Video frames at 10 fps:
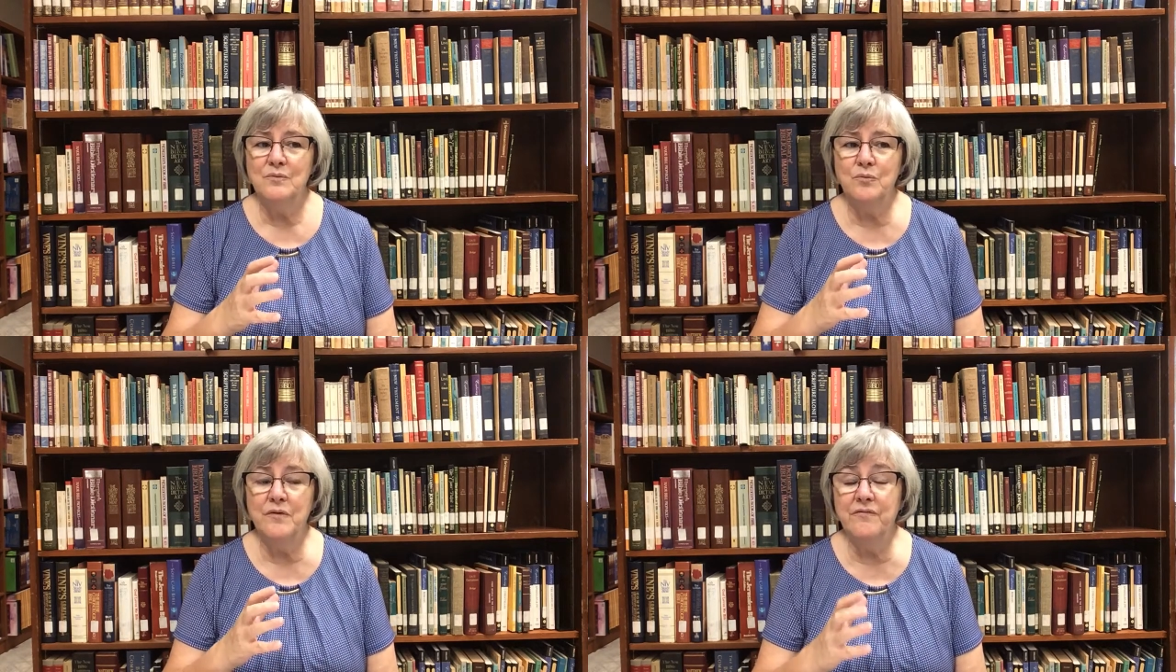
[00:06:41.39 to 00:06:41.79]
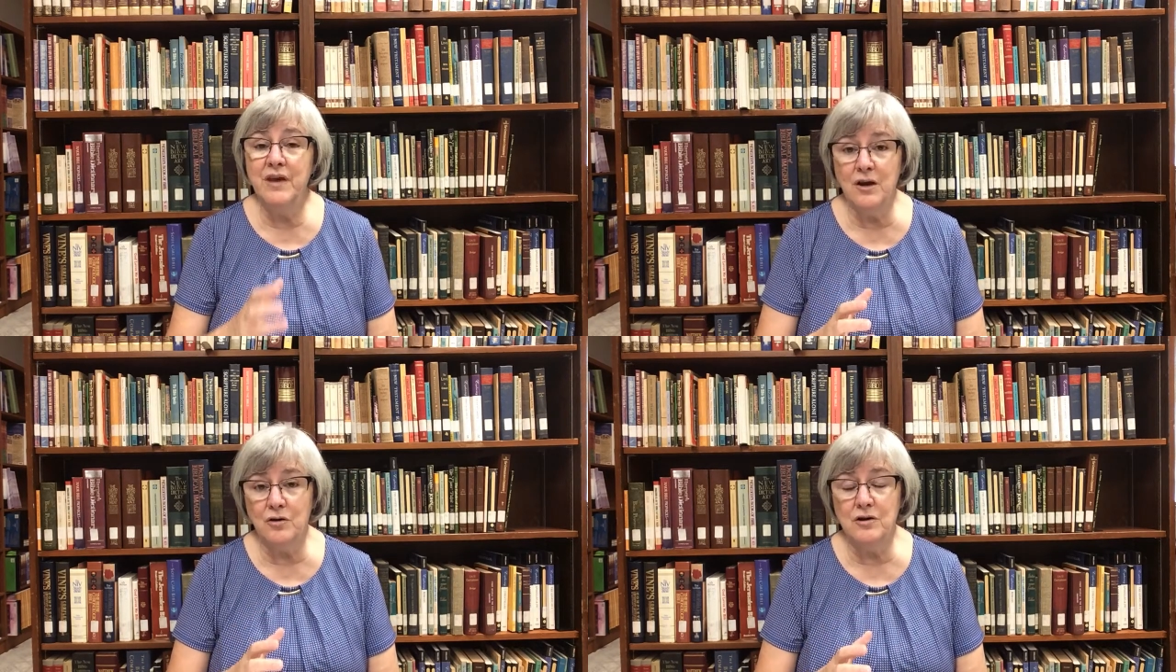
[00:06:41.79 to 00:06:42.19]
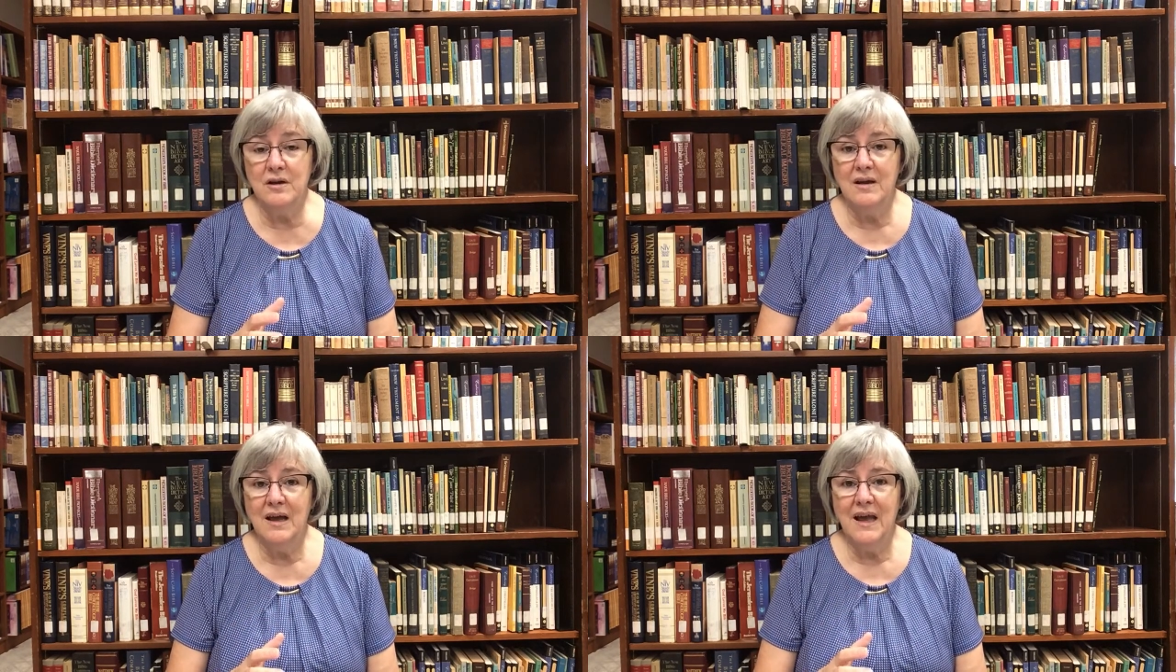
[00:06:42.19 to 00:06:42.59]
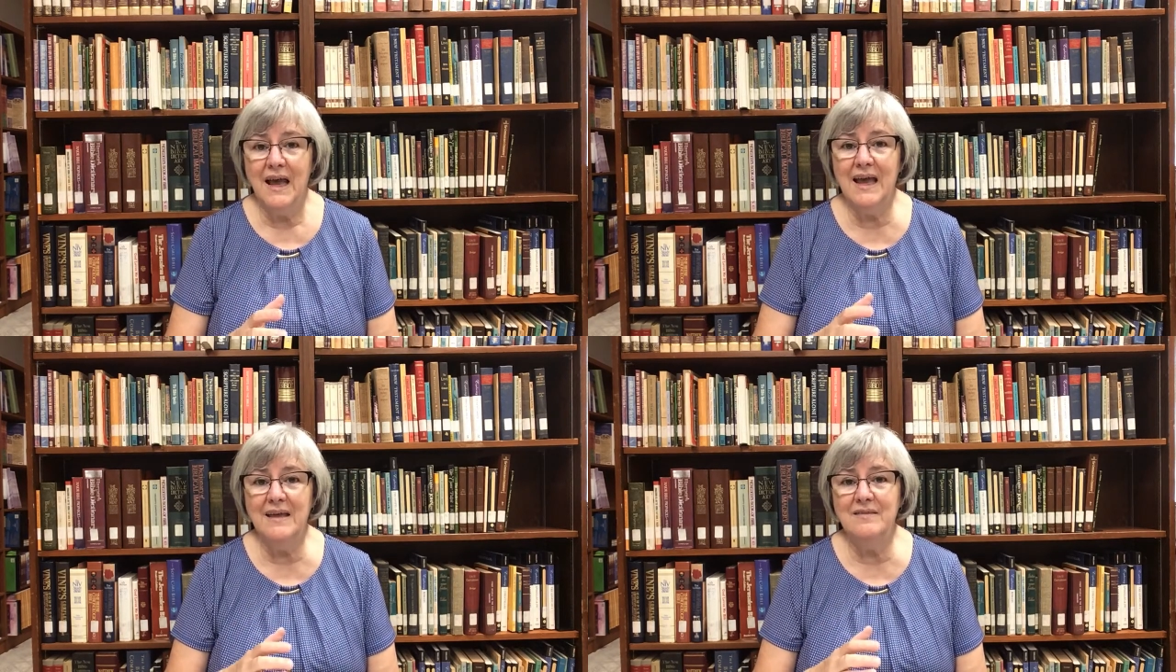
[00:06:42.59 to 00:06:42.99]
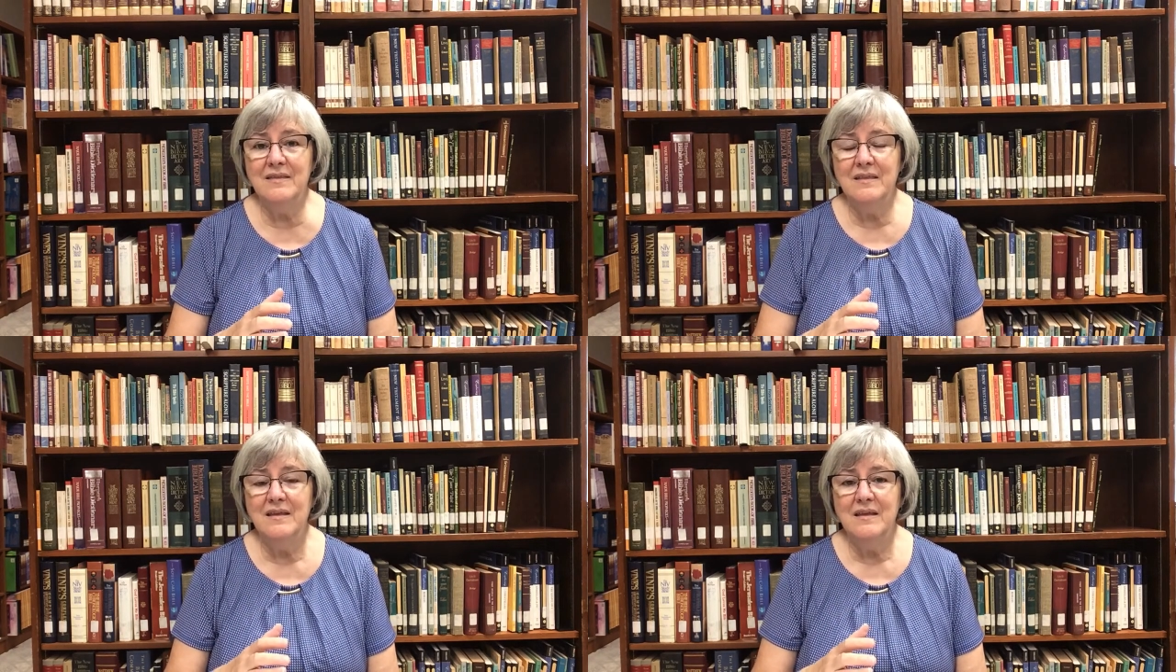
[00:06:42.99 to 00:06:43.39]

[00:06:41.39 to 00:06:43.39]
revered and